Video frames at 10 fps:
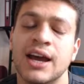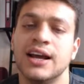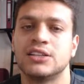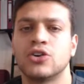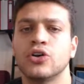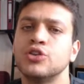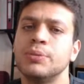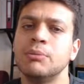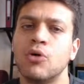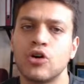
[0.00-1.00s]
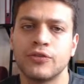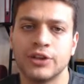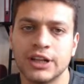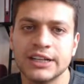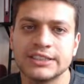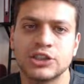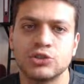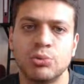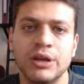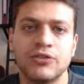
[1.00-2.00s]
It's going to be more of a list because
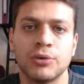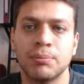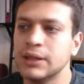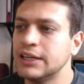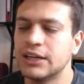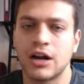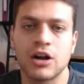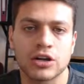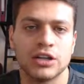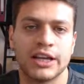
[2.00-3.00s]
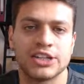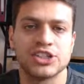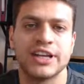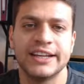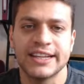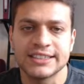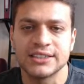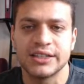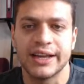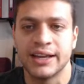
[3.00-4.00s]
we've completed our collection day
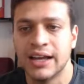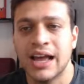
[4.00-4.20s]
yesterday,